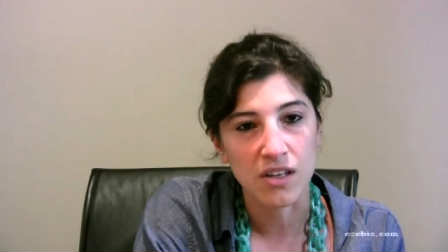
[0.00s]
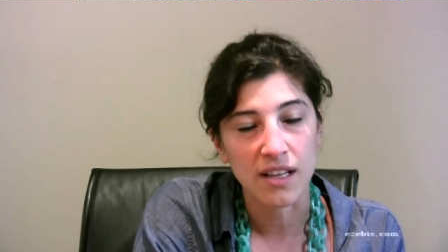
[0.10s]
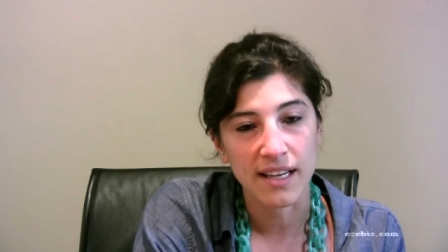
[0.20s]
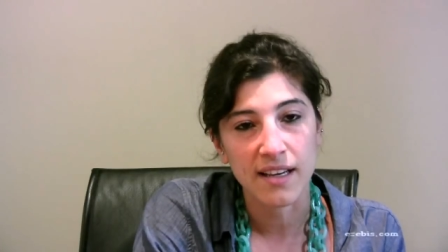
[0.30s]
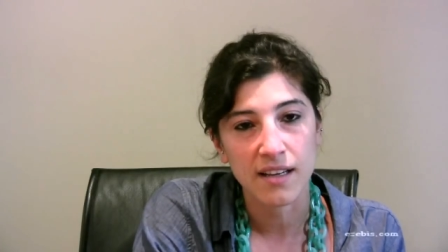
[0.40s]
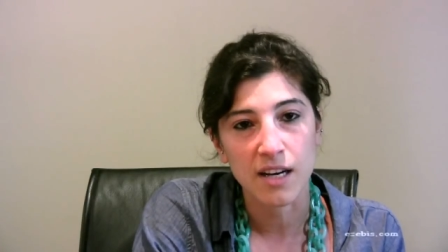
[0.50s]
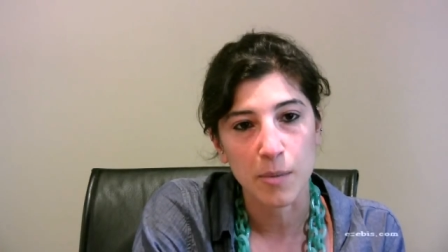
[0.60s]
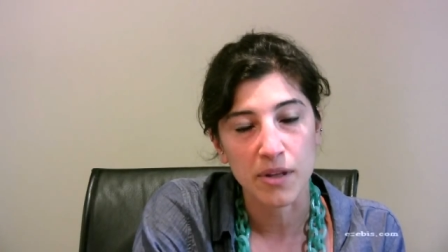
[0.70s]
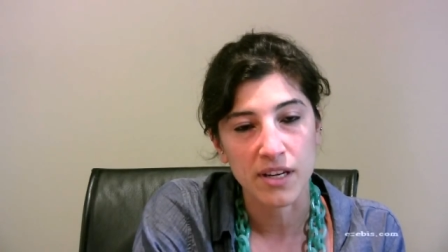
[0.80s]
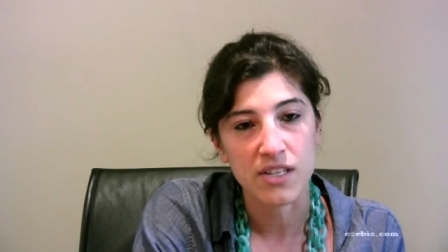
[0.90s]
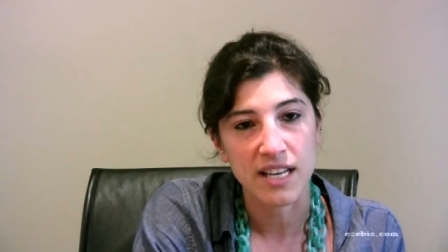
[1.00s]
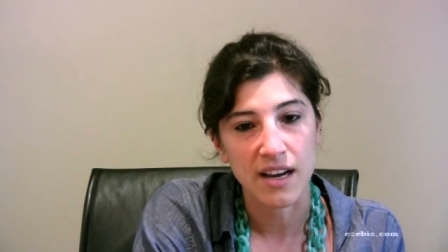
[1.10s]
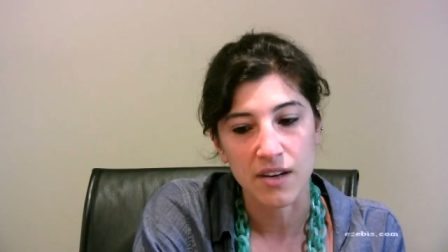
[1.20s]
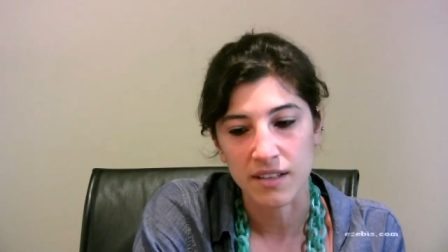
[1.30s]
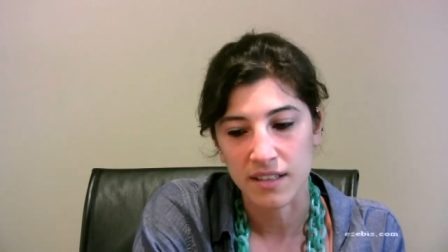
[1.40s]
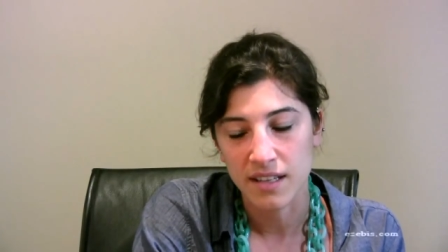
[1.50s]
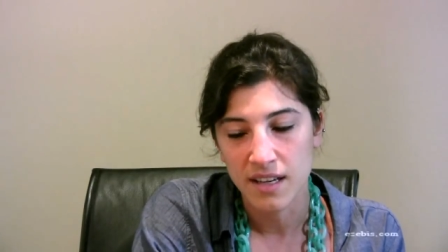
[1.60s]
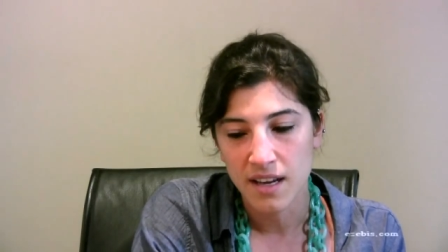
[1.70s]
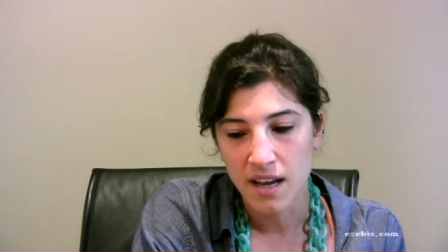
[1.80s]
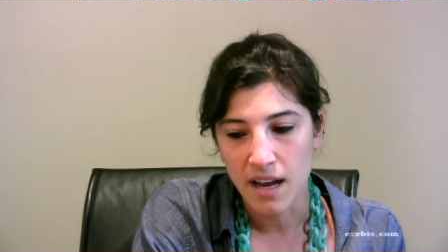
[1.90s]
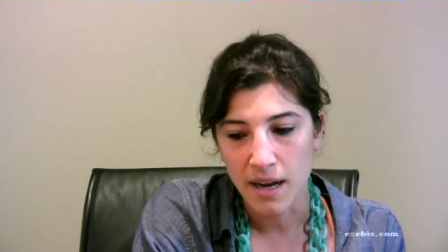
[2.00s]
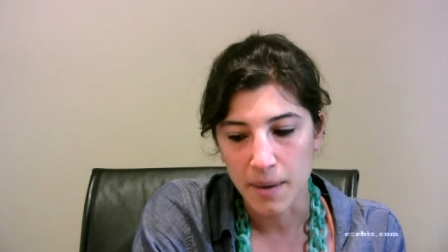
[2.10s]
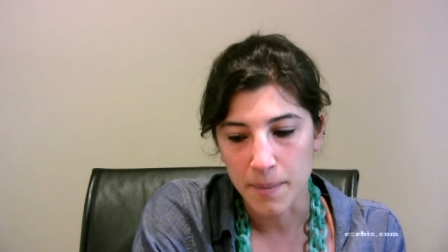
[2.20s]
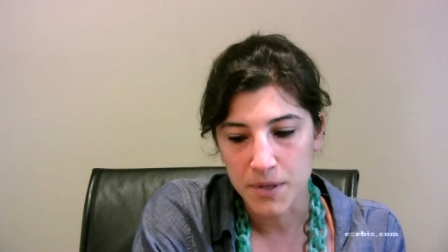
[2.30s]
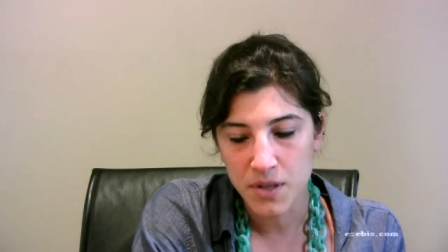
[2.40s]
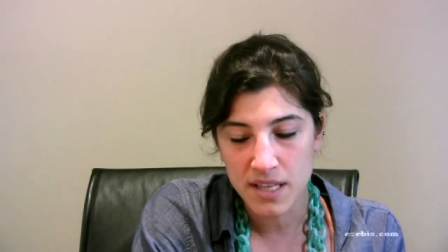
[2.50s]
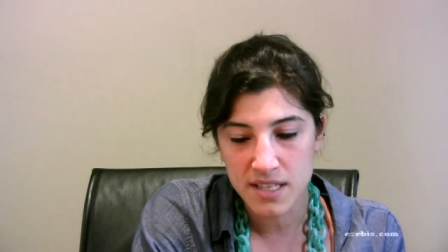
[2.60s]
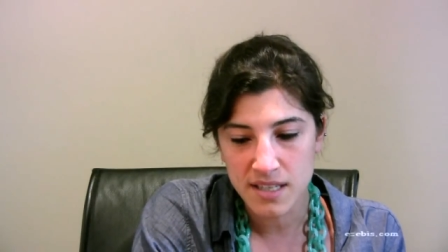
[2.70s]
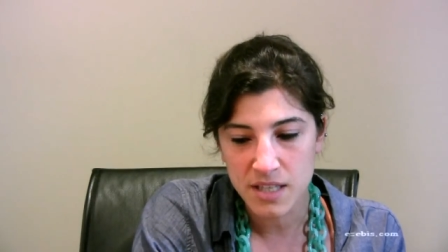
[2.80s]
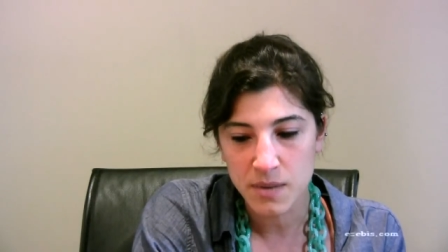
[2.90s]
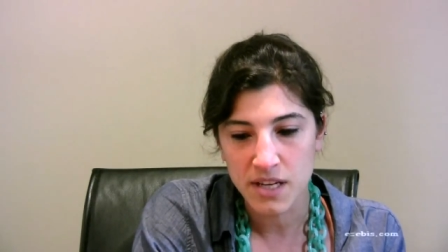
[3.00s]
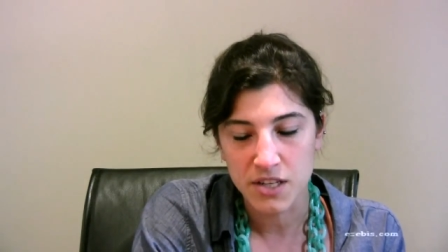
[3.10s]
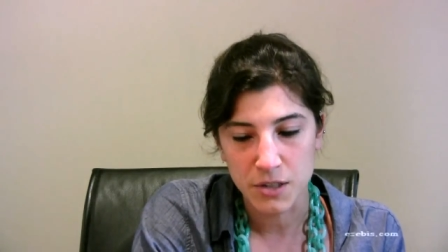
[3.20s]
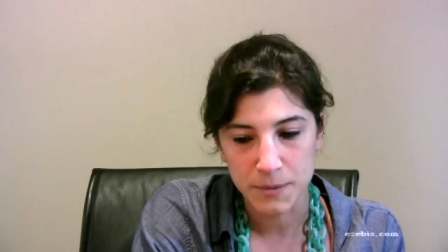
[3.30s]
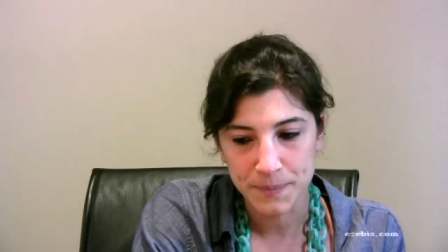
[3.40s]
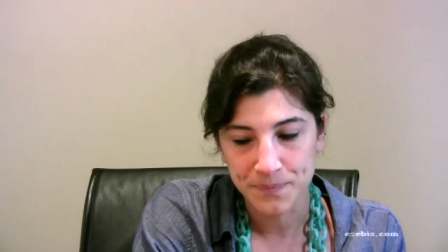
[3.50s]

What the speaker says: look like a couple of years out. And, so that's what I do.